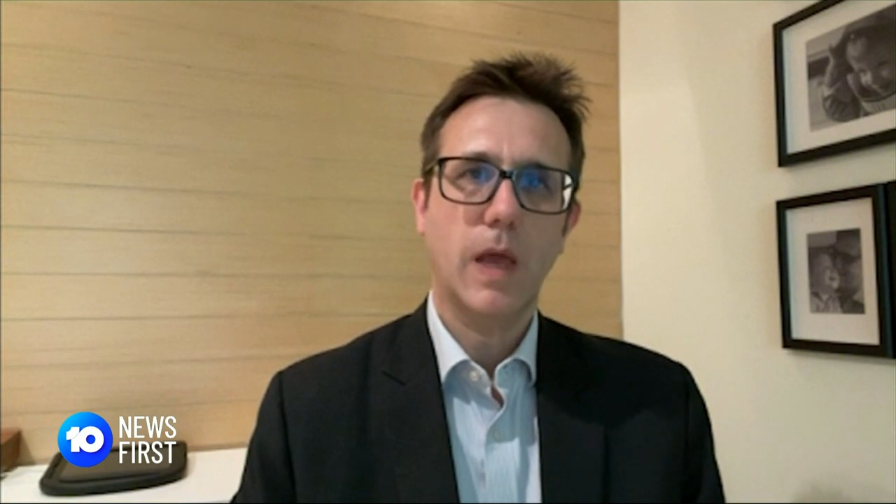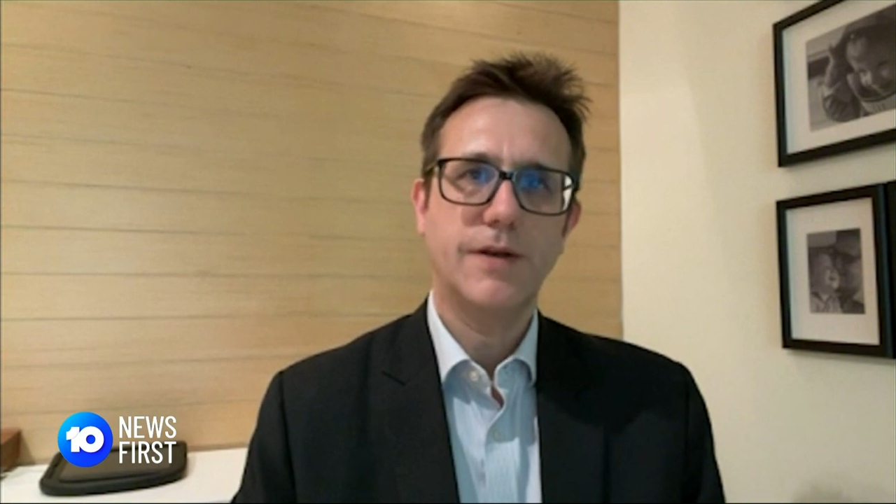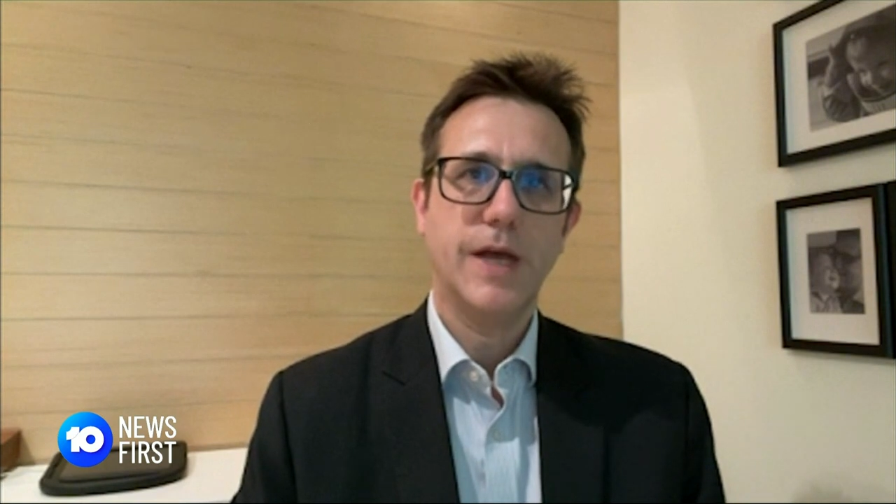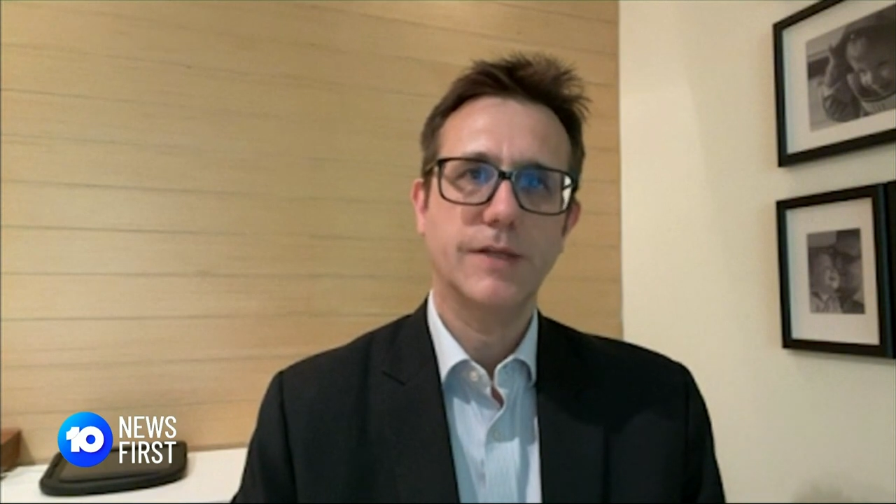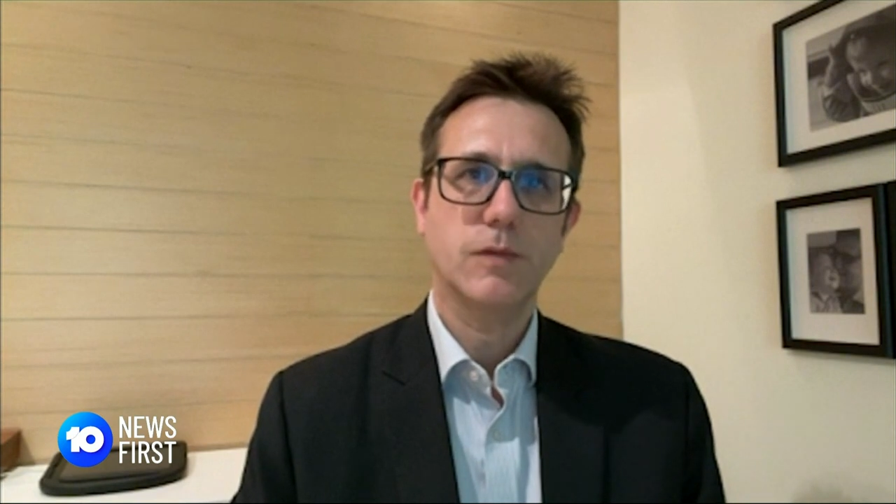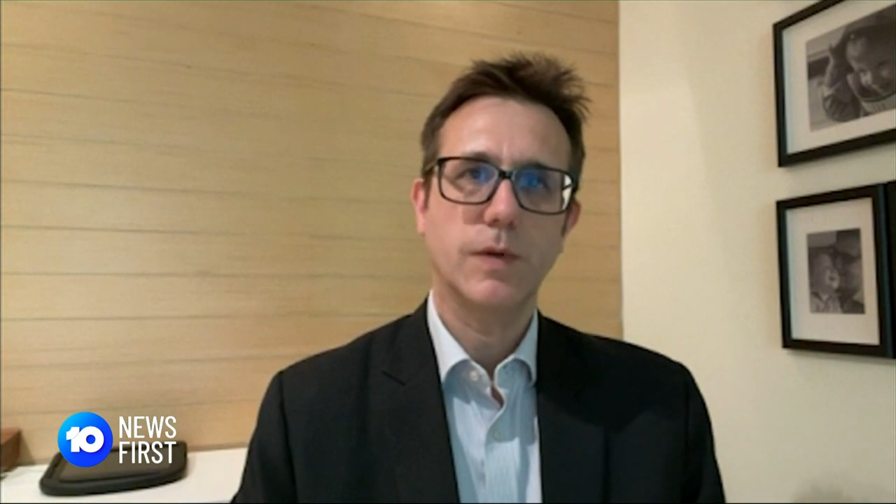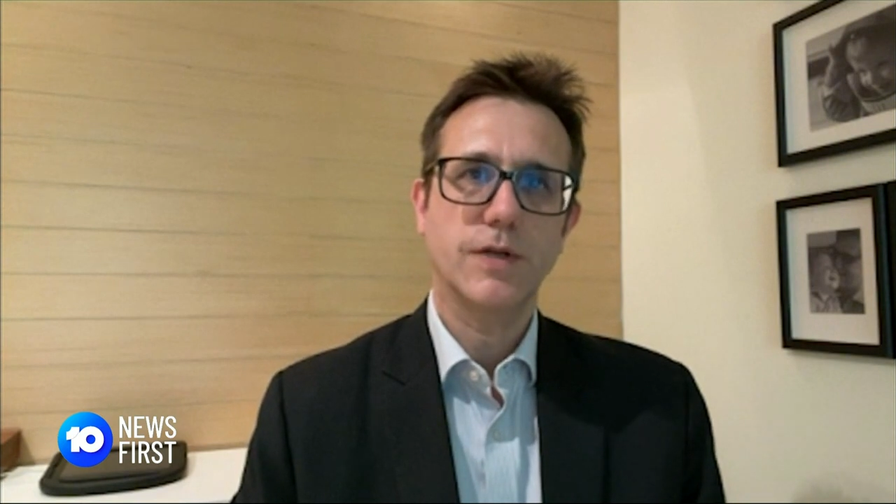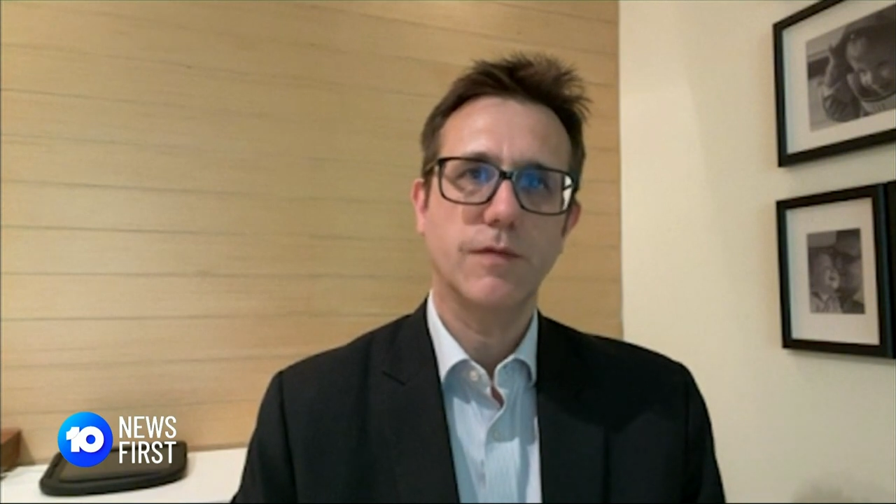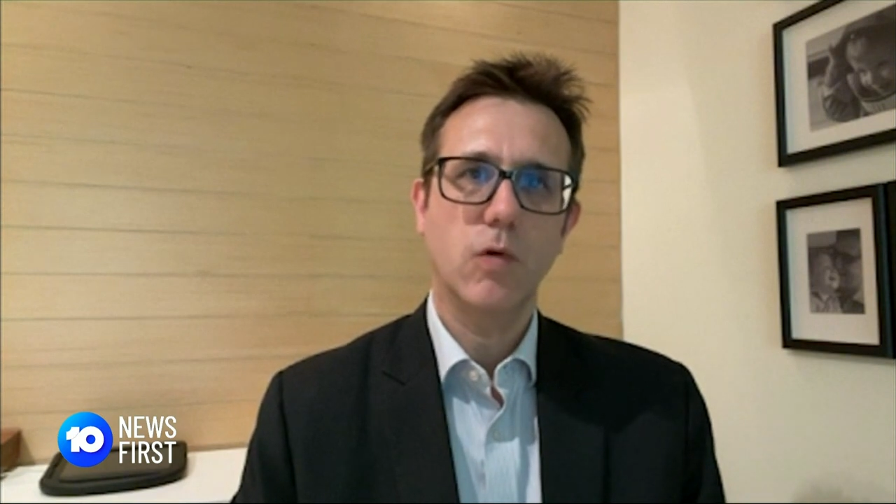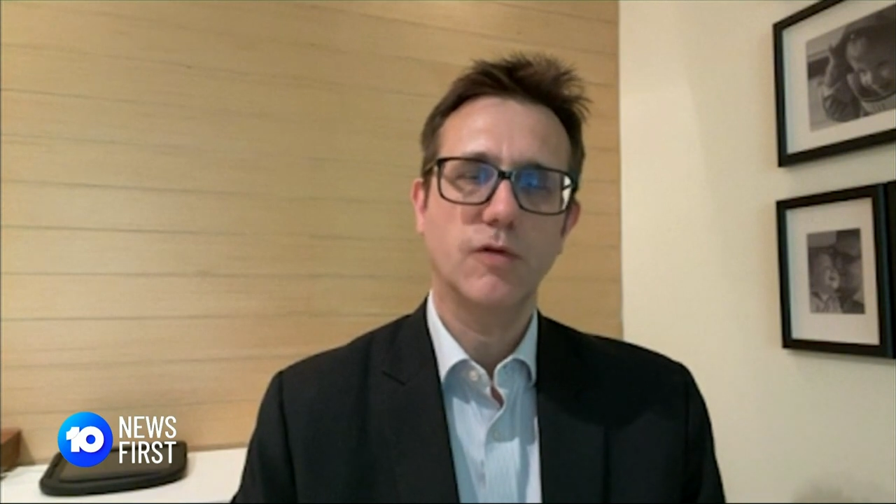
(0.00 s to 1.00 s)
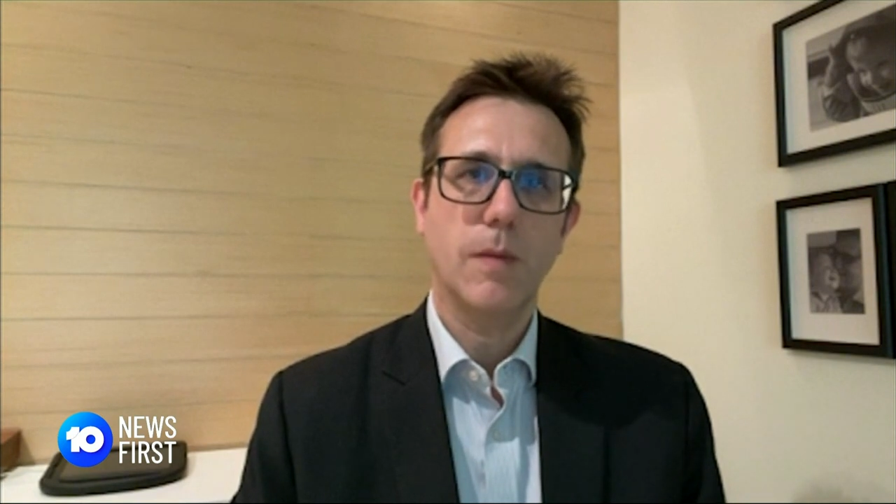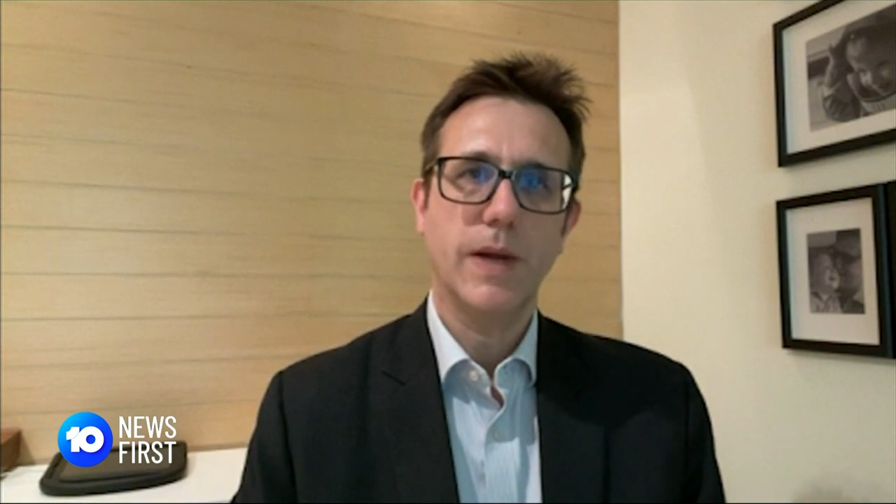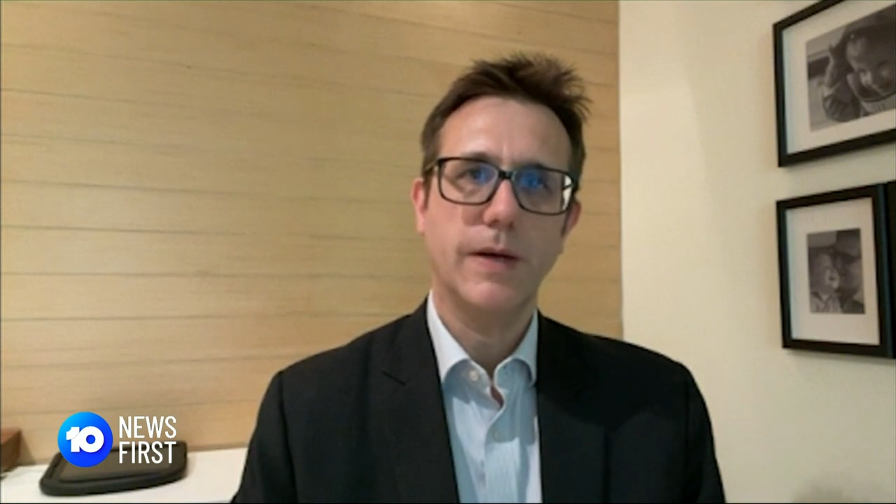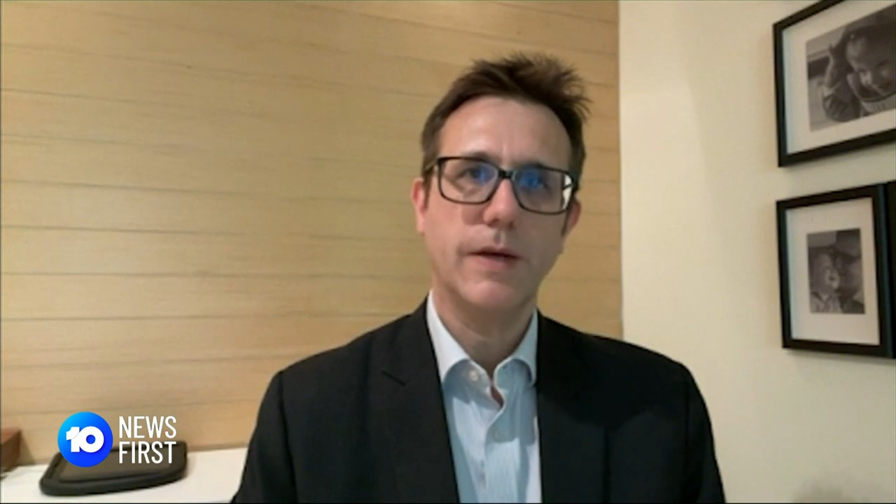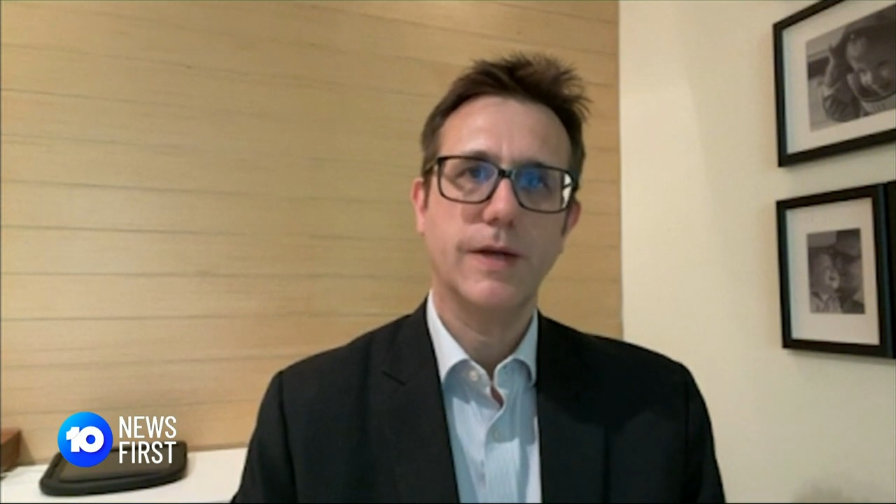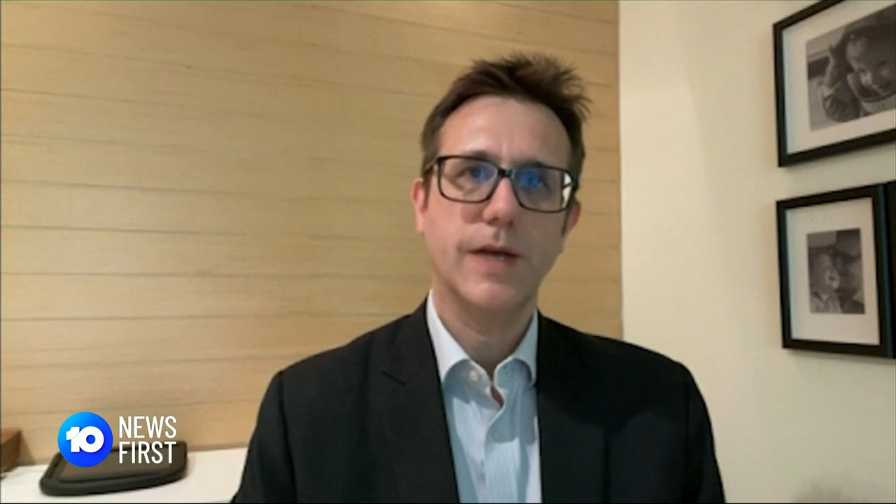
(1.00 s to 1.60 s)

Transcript: tests which have also been